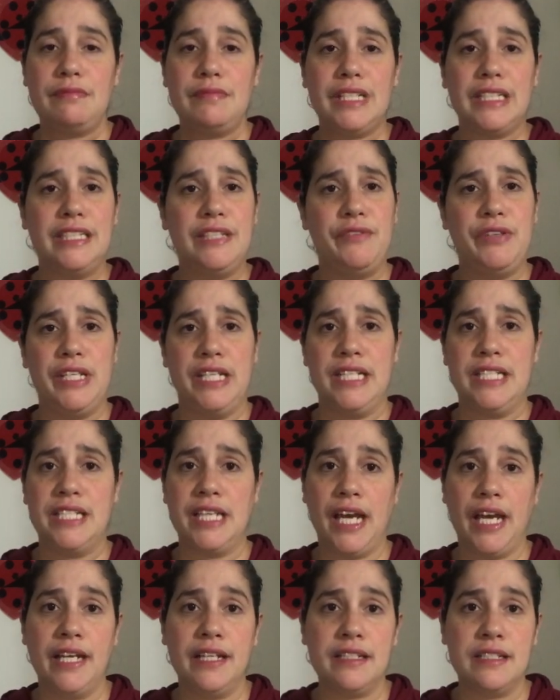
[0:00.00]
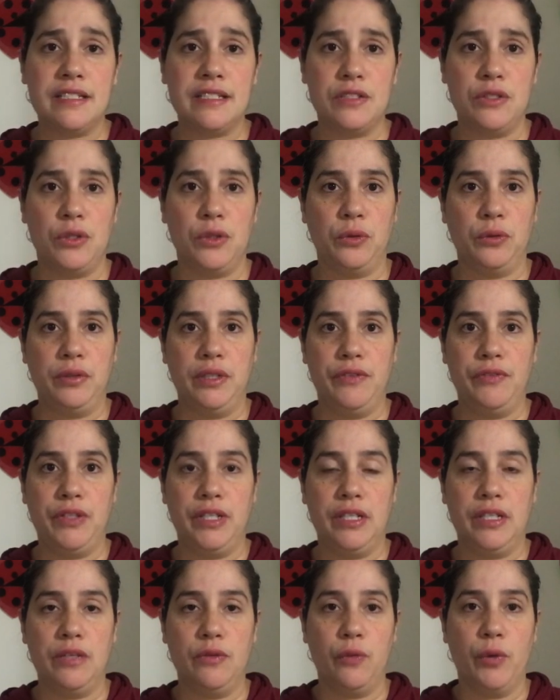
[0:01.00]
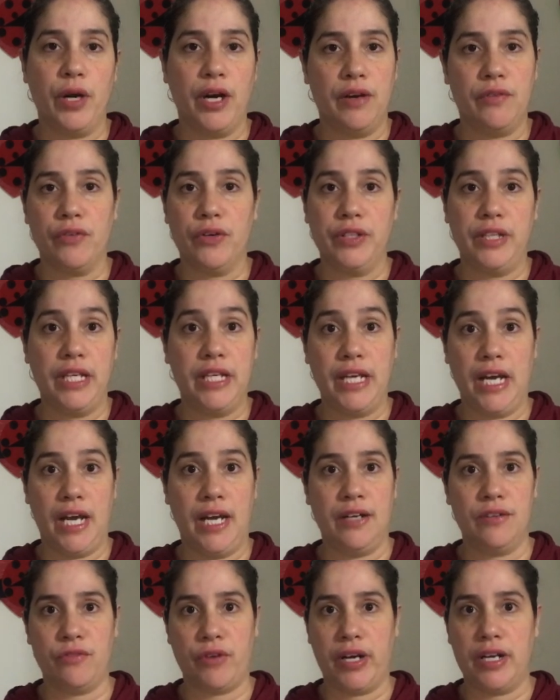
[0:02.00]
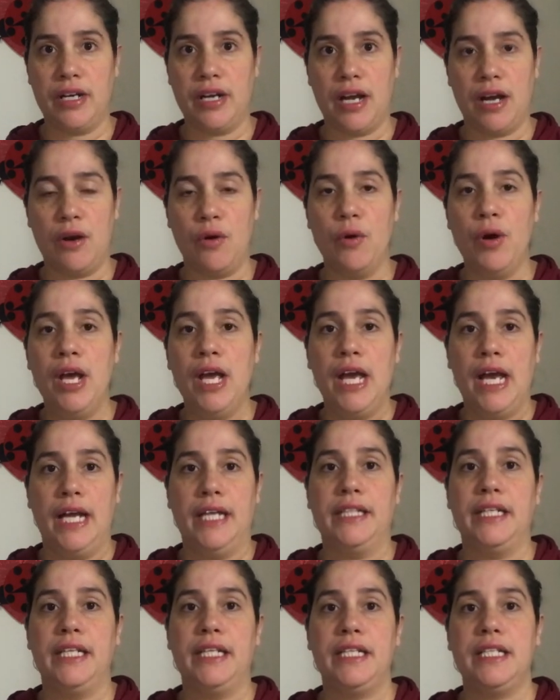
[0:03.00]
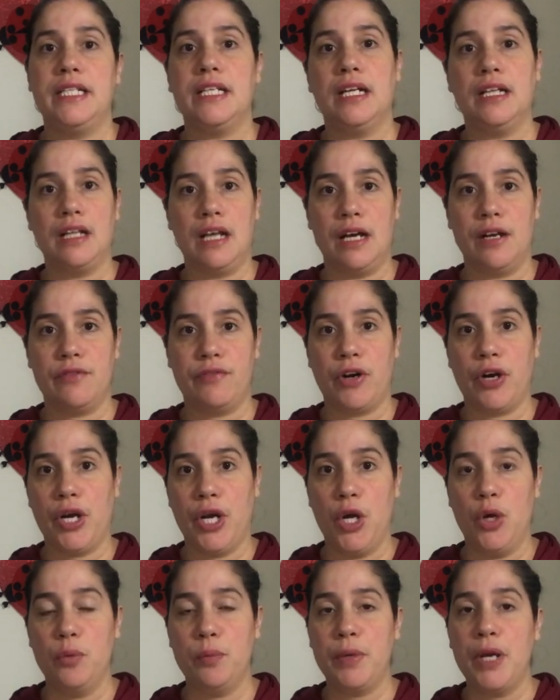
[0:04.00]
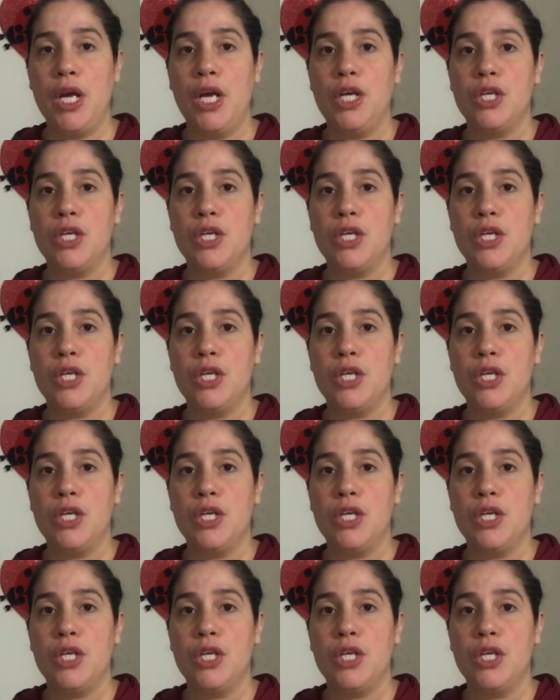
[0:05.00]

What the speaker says: living in tents, you know, living wherever they can right now, and they need a lot of our help.